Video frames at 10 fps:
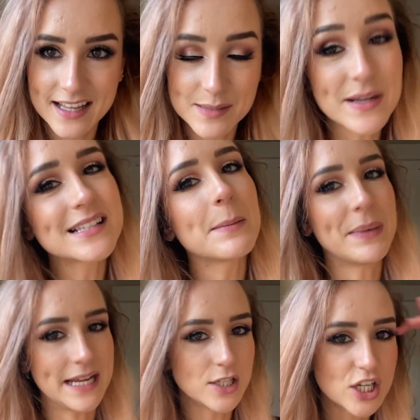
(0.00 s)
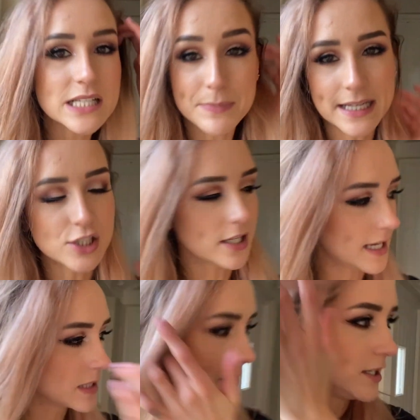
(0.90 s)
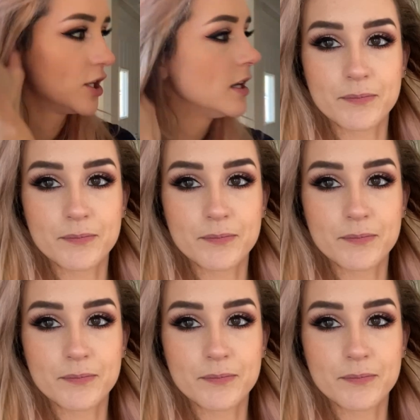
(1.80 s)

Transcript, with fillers: it's basically peach, it's peach, okay, it's peach.